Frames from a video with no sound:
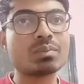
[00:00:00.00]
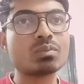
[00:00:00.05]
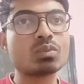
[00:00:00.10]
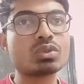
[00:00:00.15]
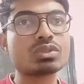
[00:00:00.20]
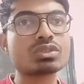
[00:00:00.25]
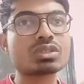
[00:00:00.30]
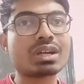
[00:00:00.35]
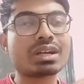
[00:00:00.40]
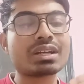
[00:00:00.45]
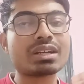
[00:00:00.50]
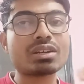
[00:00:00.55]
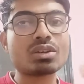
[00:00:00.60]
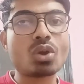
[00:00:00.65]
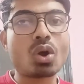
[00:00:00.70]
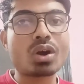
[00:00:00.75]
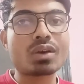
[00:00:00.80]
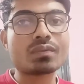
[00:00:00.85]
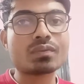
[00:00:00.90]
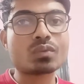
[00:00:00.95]
Boot starter
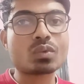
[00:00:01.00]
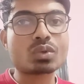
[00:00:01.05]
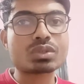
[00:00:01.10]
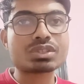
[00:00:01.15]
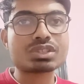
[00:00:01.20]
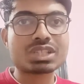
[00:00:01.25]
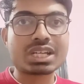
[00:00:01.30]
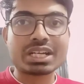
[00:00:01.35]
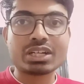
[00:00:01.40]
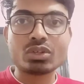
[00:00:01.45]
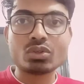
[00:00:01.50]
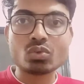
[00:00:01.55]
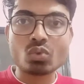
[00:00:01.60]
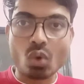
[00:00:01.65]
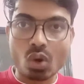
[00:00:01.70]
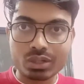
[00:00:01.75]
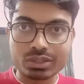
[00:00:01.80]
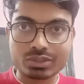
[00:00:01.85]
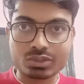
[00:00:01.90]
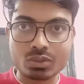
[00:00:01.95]
log4j2
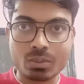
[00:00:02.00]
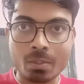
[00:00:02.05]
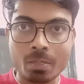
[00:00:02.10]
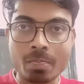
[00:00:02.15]
also.